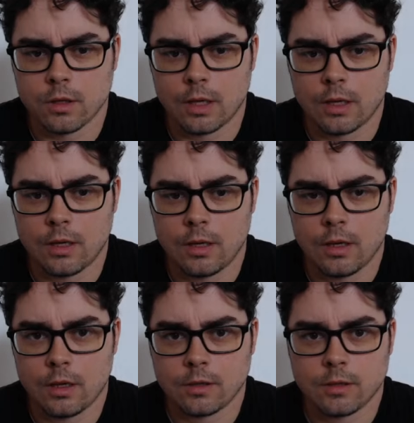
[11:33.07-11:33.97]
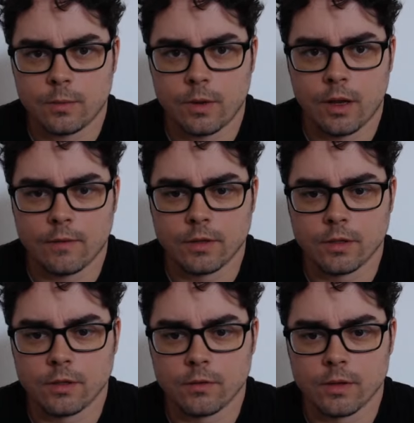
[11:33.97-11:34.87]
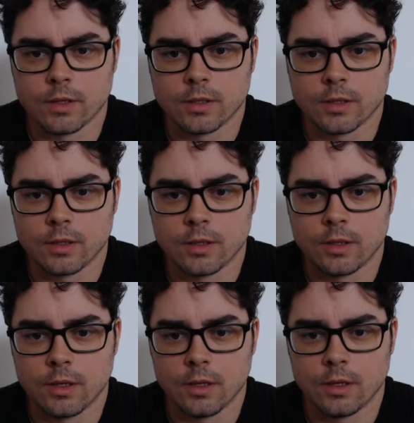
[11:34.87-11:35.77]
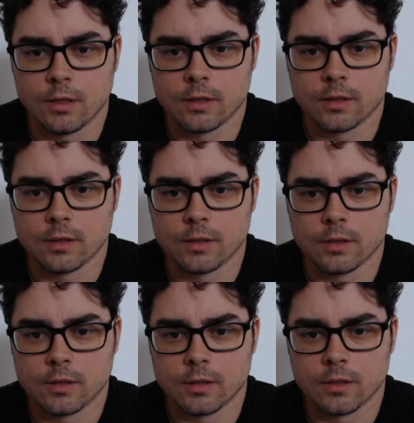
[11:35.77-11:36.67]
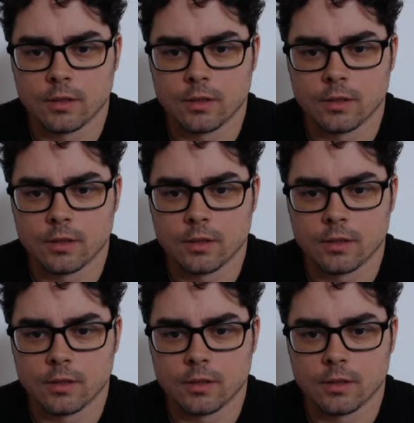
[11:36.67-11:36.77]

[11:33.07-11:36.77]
I guess the way I have to do this is